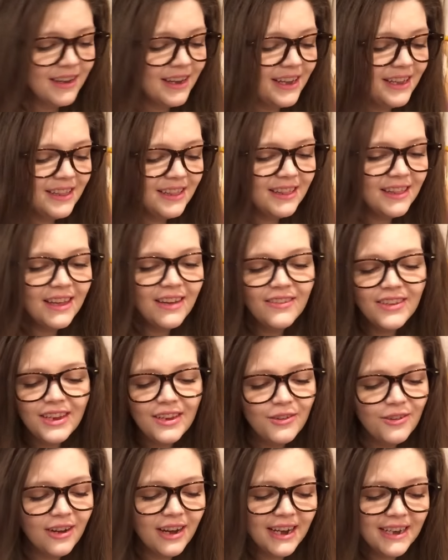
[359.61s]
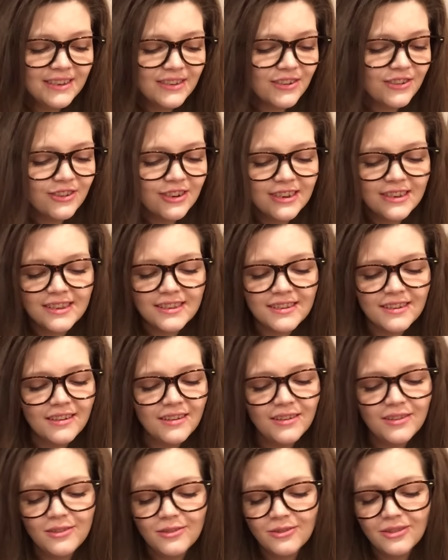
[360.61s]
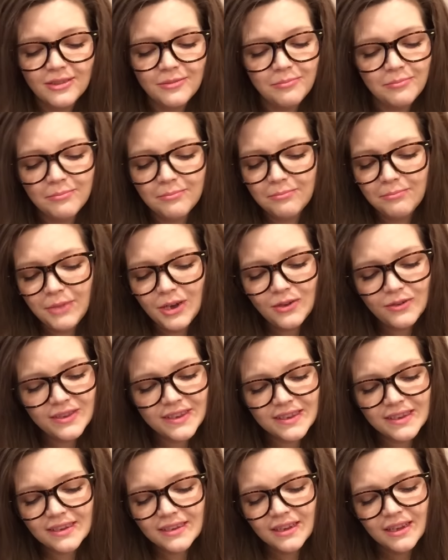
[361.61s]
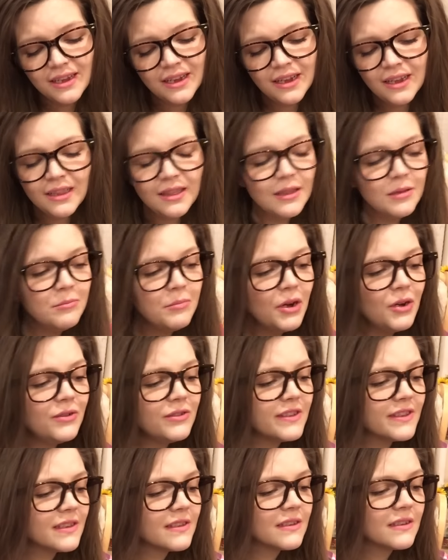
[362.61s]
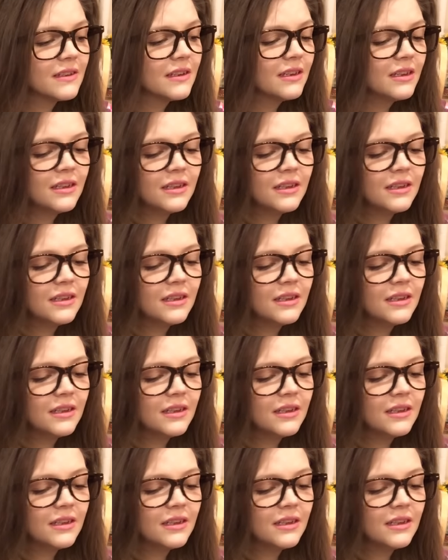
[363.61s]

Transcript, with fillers: I love, you guys are just, oh, the most, the most